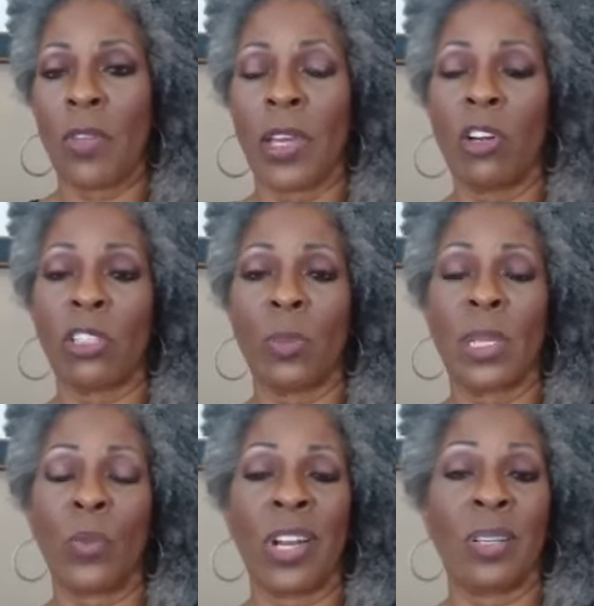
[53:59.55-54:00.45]
They ultimately
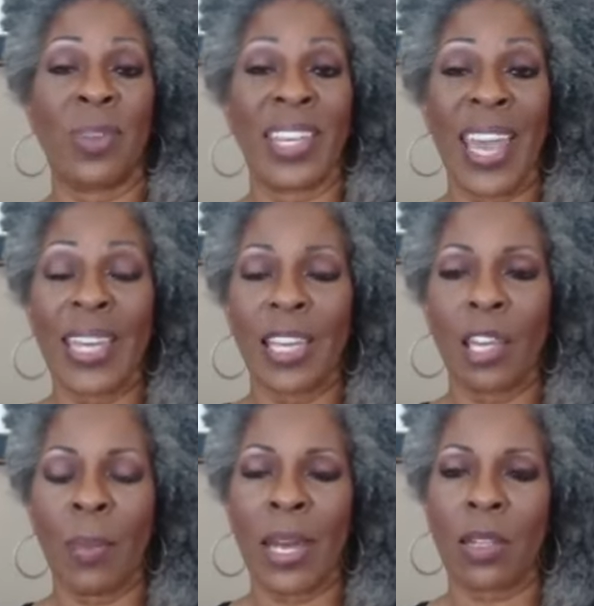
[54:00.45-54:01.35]
wind up yanking
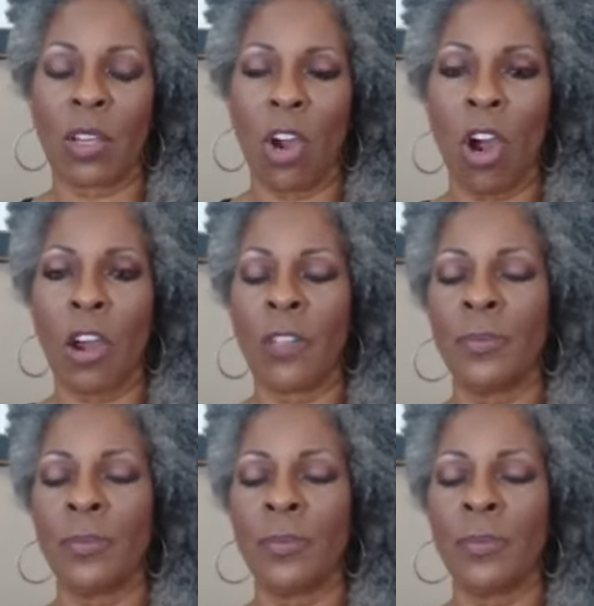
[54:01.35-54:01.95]
him out of the car,